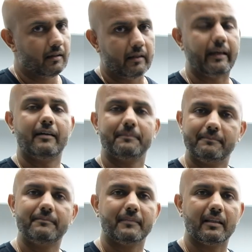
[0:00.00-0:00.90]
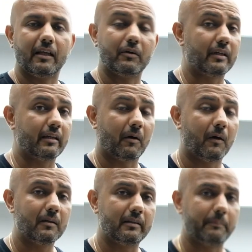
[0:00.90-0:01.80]
Yeah. Now it
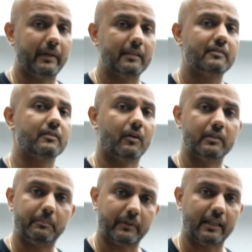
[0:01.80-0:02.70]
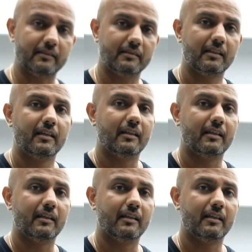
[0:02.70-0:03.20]
all depends on the price.